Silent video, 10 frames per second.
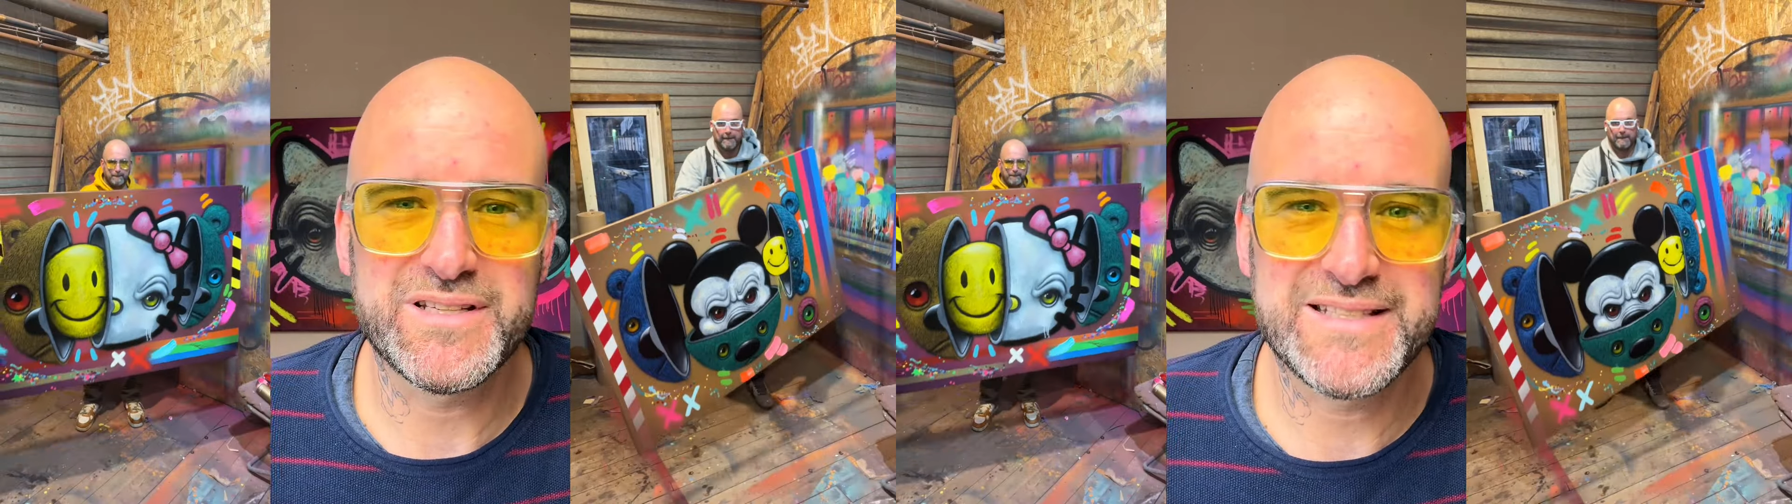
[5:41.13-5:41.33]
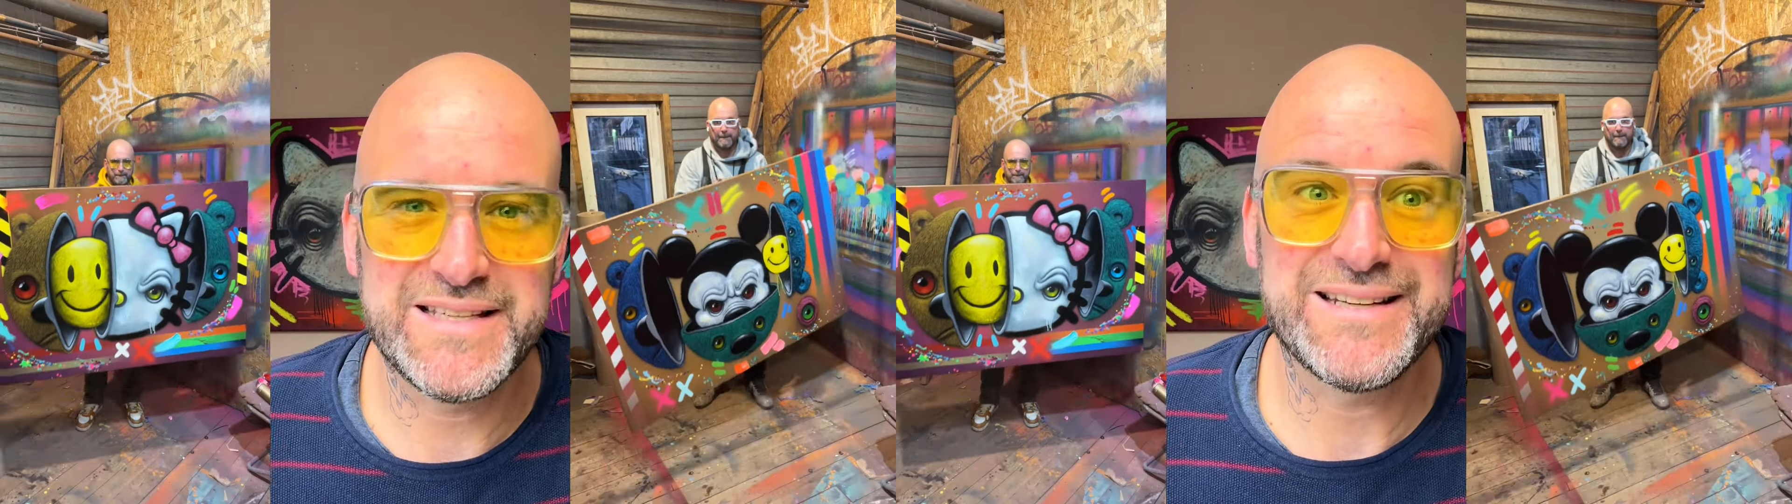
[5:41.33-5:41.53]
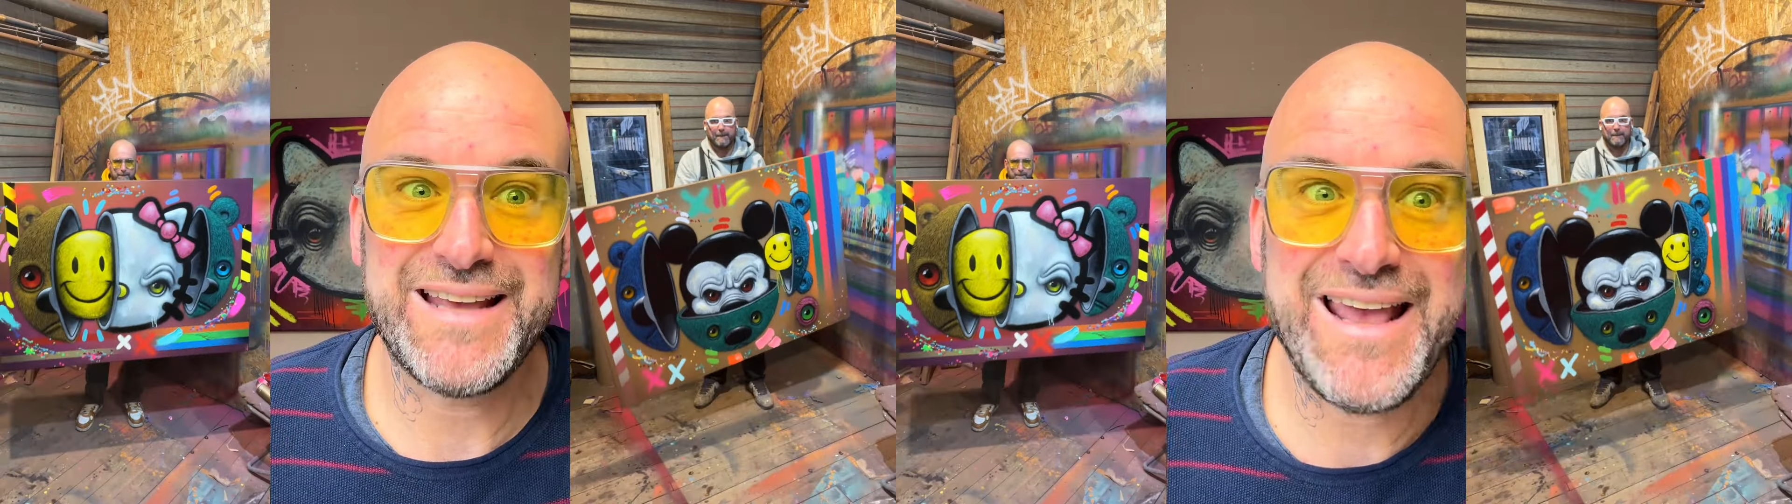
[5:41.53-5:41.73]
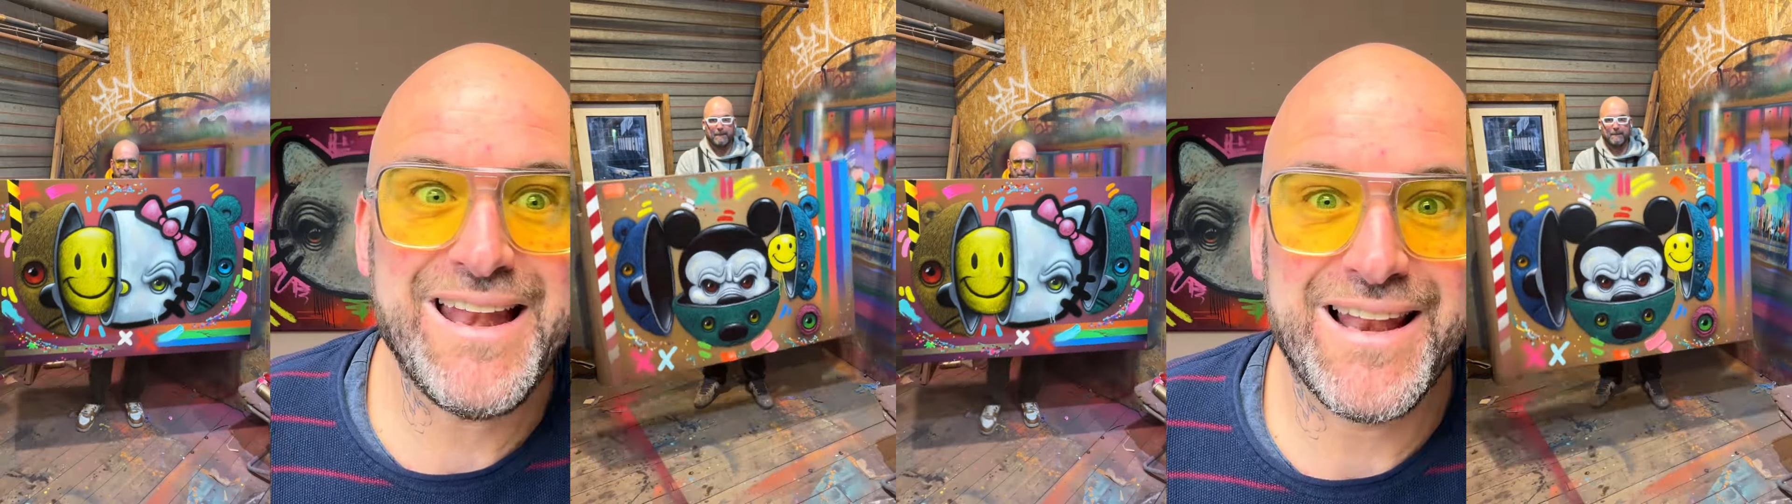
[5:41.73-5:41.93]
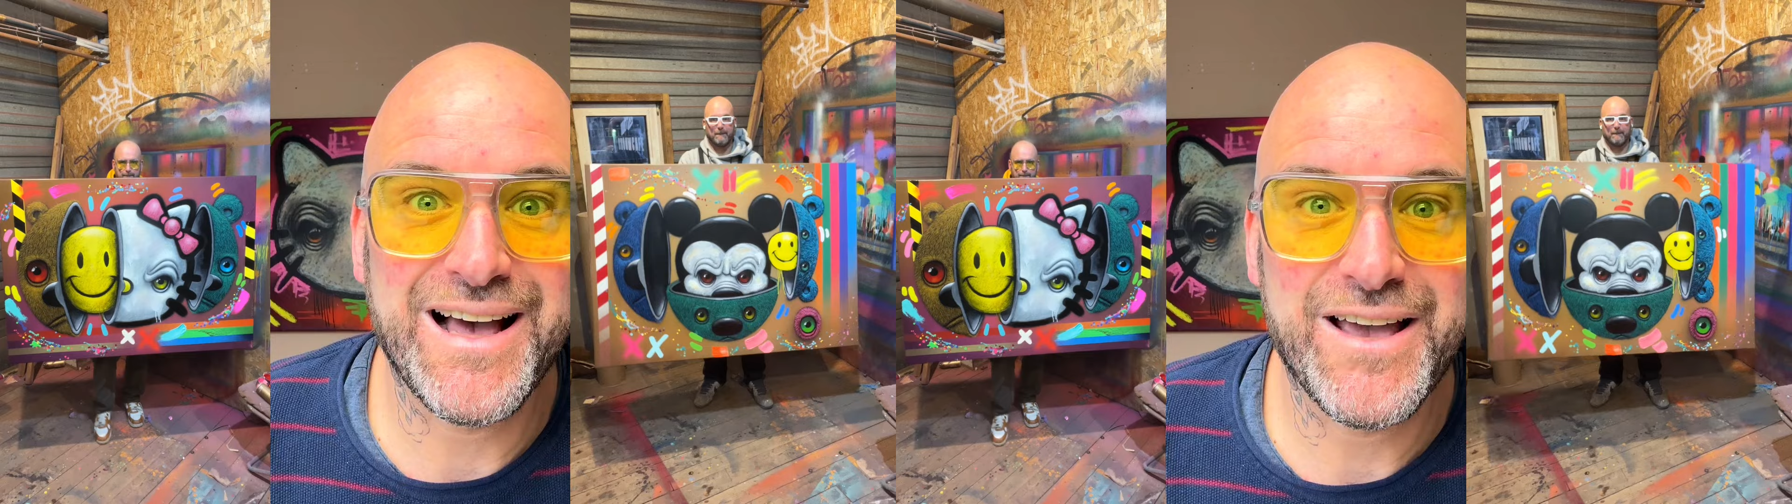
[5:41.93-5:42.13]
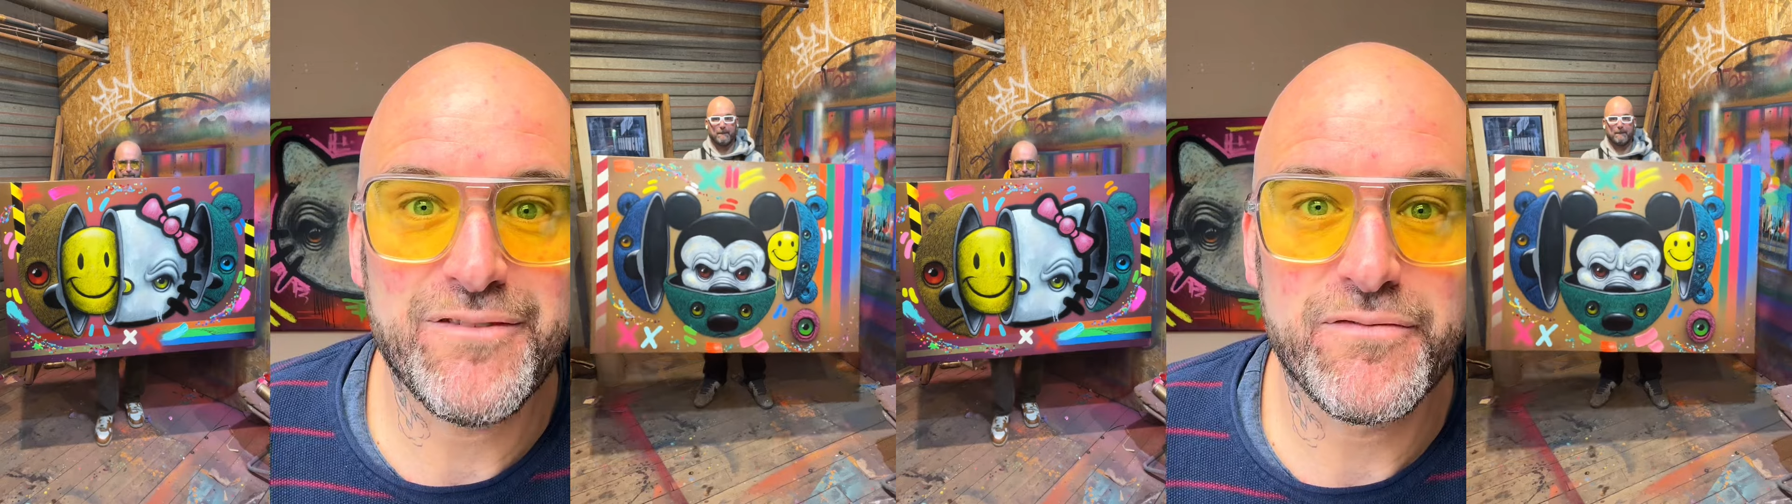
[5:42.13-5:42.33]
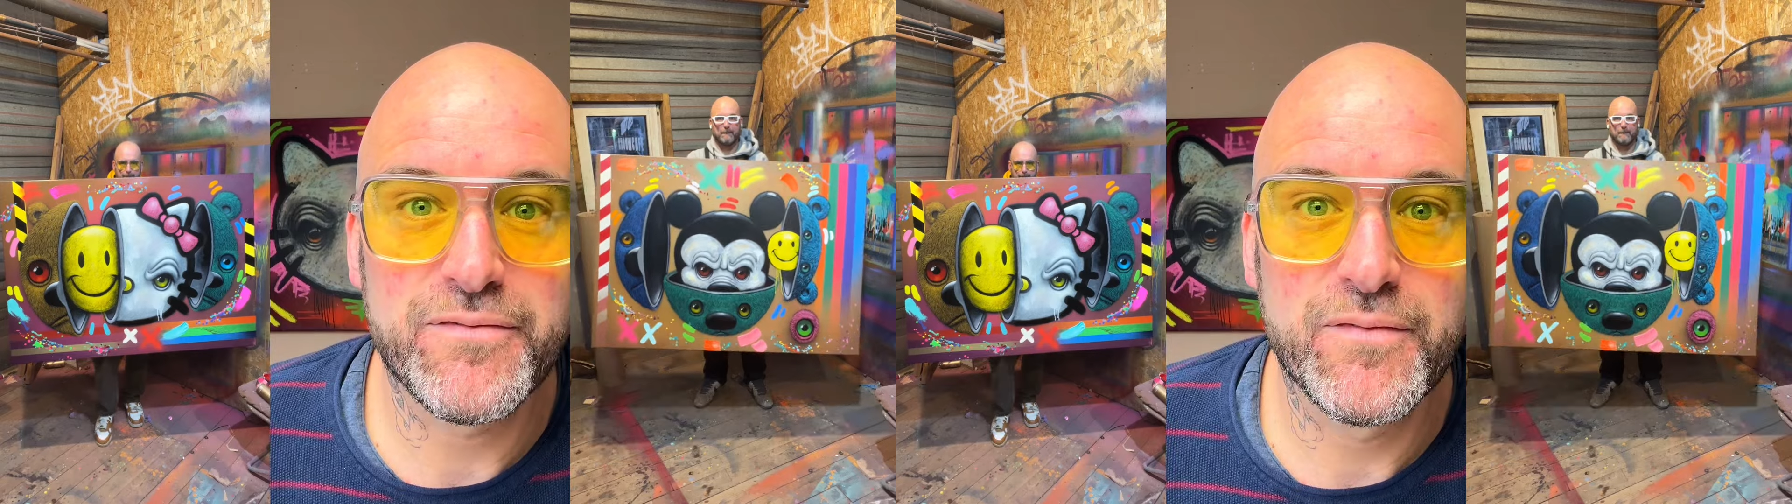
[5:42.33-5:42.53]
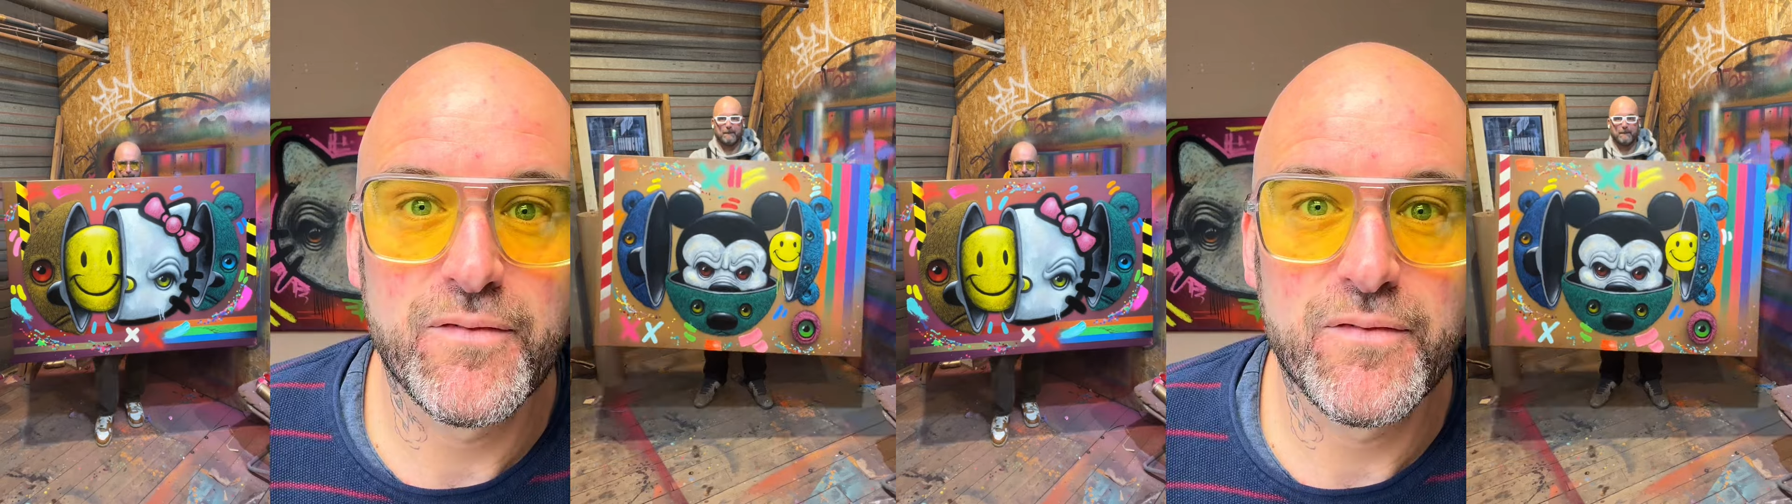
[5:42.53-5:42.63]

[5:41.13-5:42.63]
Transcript: see it in life,